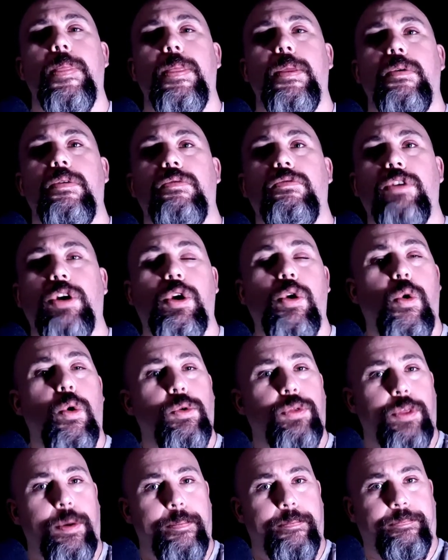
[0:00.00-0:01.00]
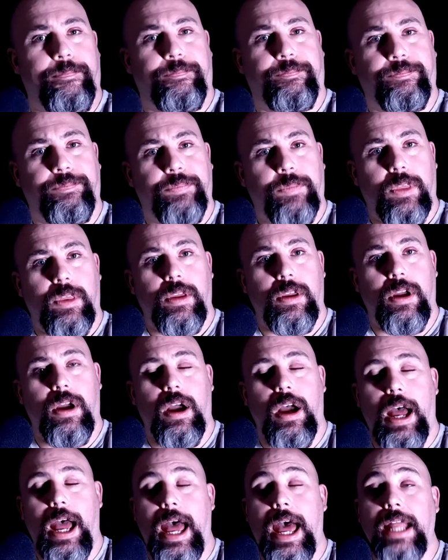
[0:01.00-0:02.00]
Record them,
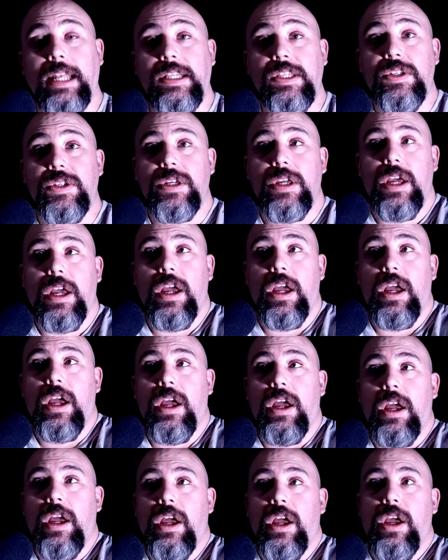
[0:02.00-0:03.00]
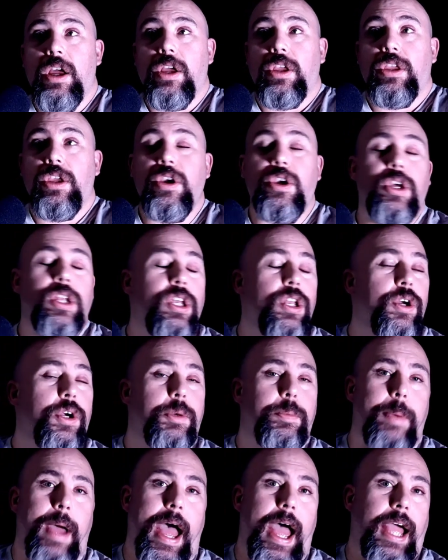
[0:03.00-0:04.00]
and you can
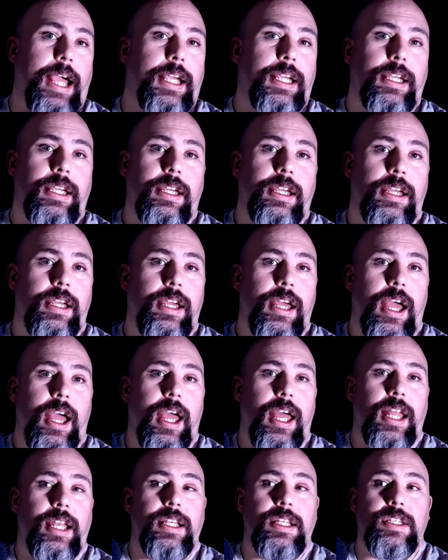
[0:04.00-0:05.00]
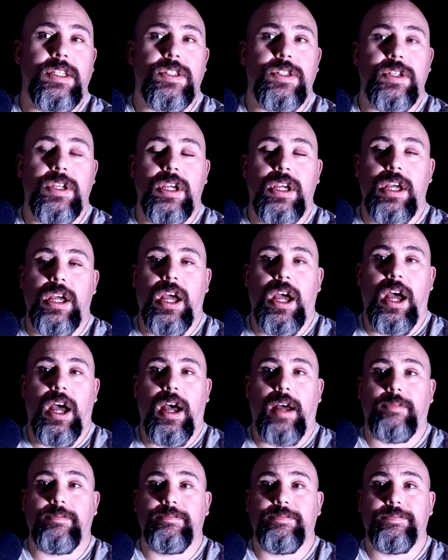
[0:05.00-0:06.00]
look back and
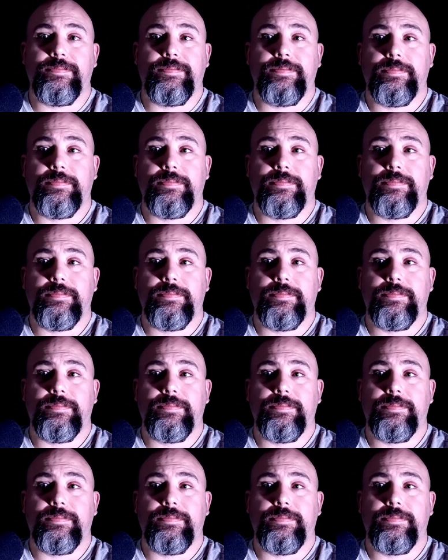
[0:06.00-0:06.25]
you